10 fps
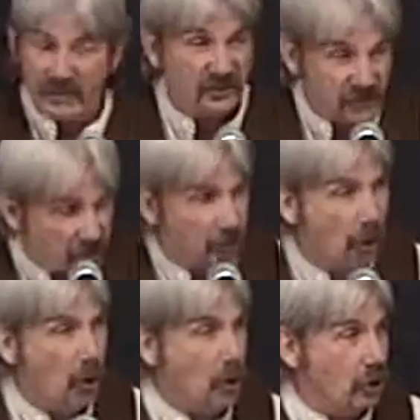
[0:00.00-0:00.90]
It's the
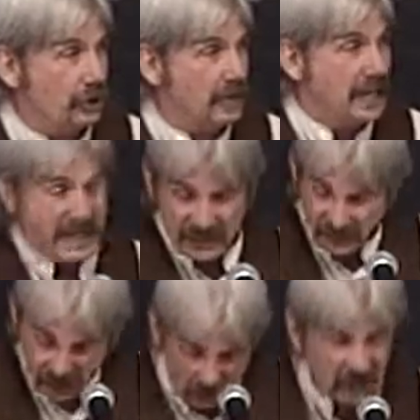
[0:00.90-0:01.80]
Lord.
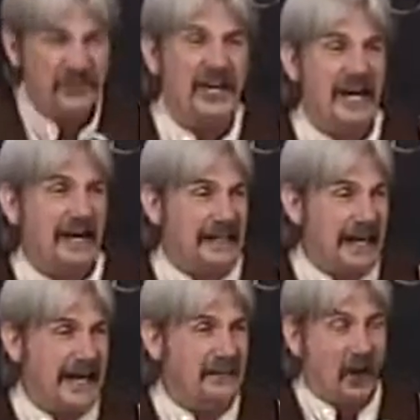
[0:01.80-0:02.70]
He's the only thing I
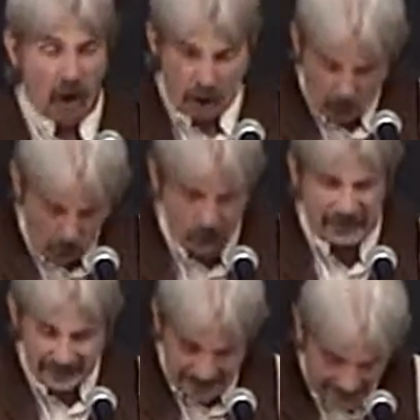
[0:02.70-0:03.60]
got. The
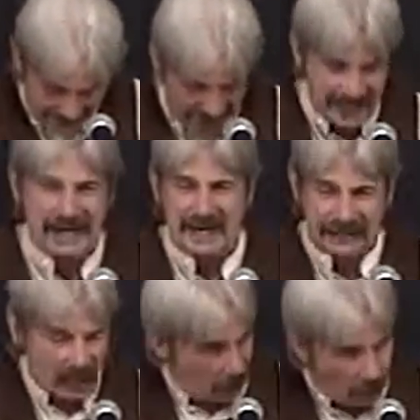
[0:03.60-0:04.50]
only
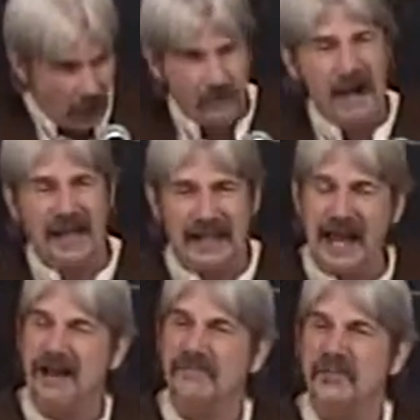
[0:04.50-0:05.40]
thing in all my
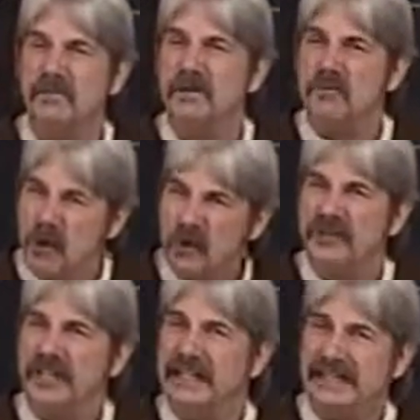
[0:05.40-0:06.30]
life that's been
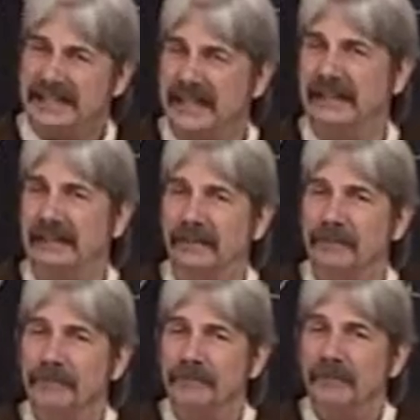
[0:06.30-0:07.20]
worth anything
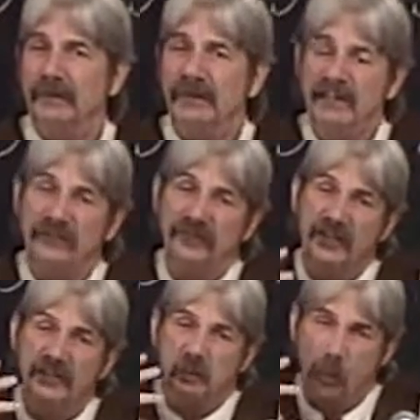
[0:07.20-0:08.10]
is
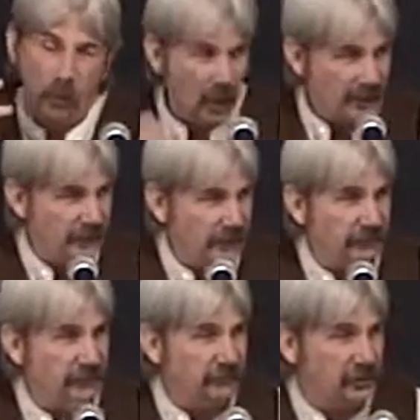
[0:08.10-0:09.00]
this
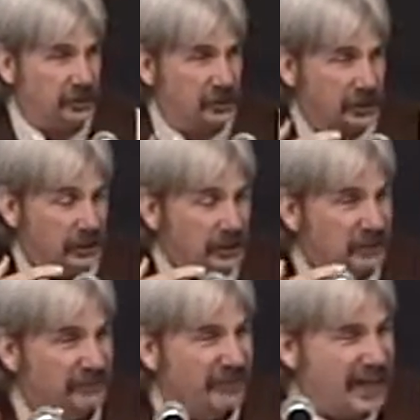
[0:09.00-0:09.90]
oneness, is this
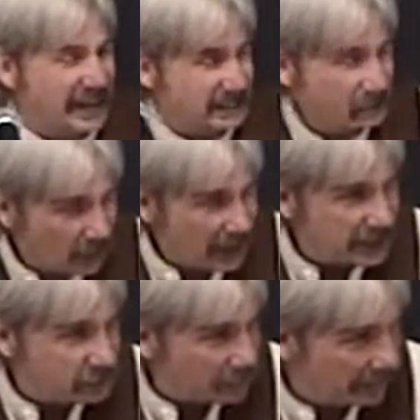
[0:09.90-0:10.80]
vine branch